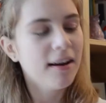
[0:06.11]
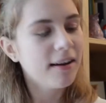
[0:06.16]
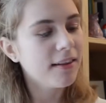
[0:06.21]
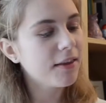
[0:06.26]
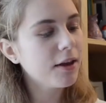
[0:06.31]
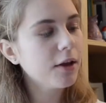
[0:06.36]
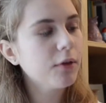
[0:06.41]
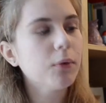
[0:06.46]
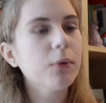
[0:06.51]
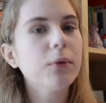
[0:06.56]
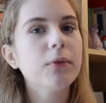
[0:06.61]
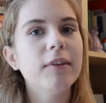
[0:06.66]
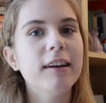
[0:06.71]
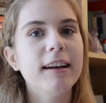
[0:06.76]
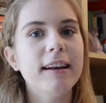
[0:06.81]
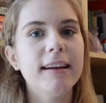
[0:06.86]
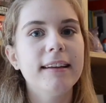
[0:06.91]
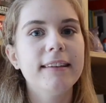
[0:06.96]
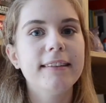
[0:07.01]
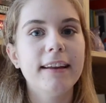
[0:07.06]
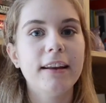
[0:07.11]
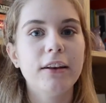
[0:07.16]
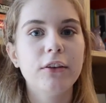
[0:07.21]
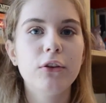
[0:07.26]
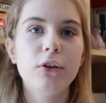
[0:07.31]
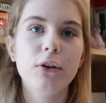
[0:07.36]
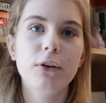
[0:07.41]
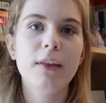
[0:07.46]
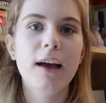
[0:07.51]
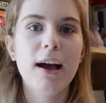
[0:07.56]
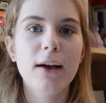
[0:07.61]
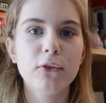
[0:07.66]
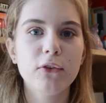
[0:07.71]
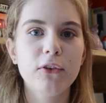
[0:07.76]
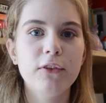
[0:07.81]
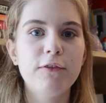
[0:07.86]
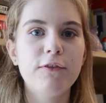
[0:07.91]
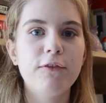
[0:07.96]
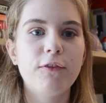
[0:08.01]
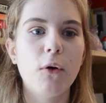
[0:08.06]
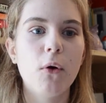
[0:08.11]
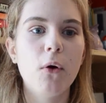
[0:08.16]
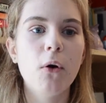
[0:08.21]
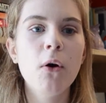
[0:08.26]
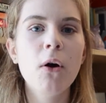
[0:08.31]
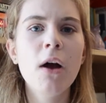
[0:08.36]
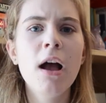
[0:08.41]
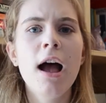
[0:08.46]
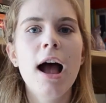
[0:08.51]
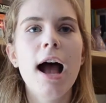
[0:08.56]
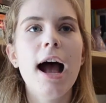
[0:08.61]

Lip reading: This was released in 2004,